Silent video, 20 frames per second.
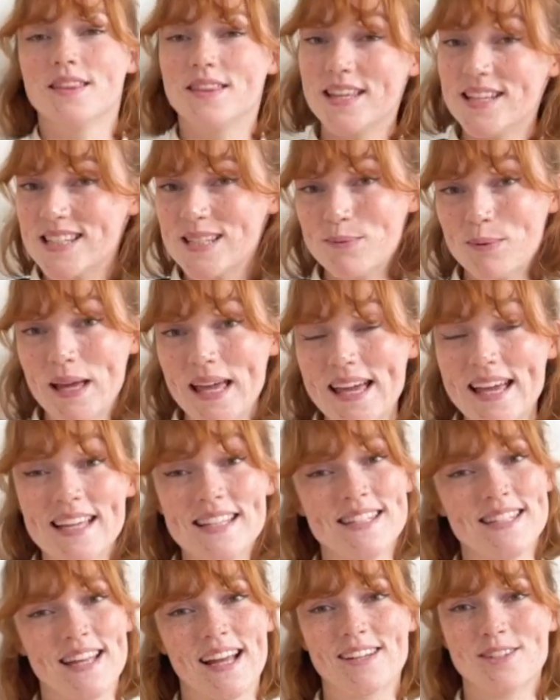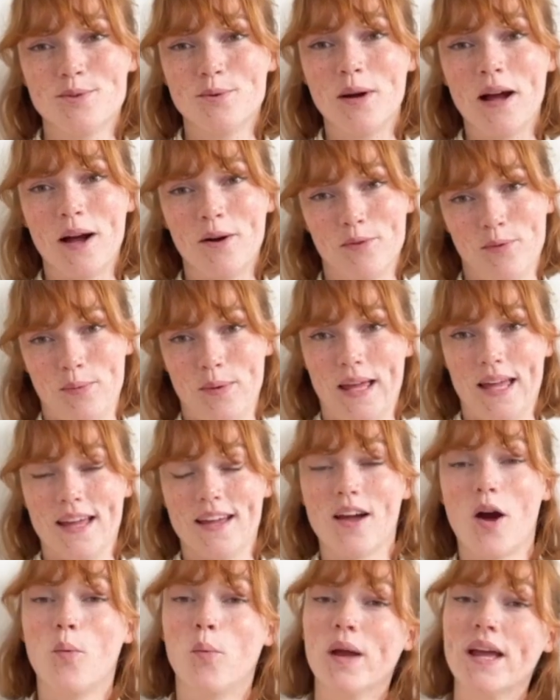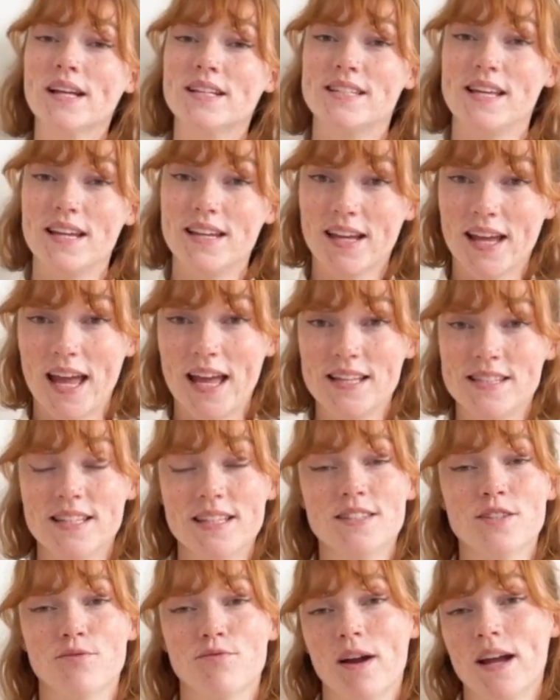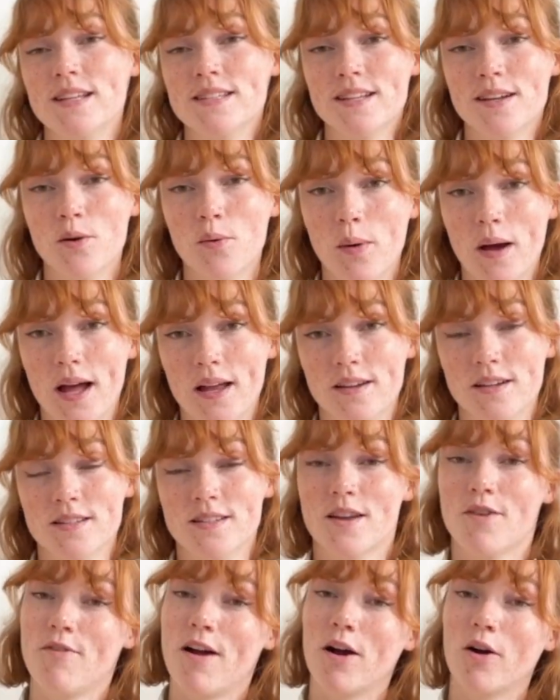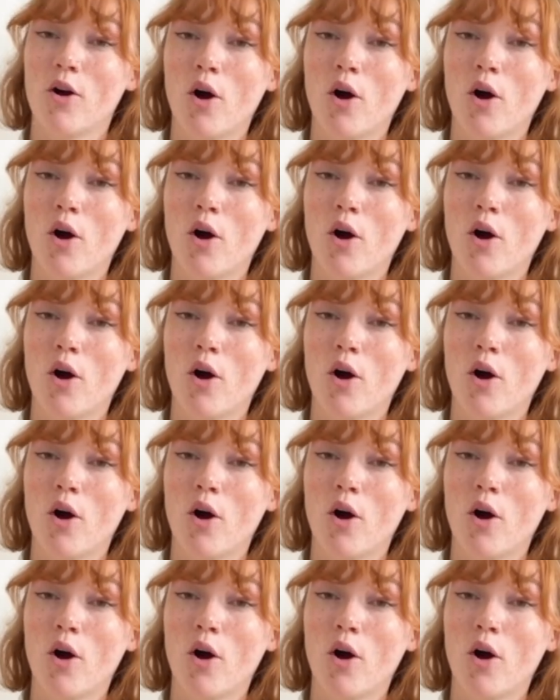This week is Sexual Health Week, a week dedicated to raising awareness around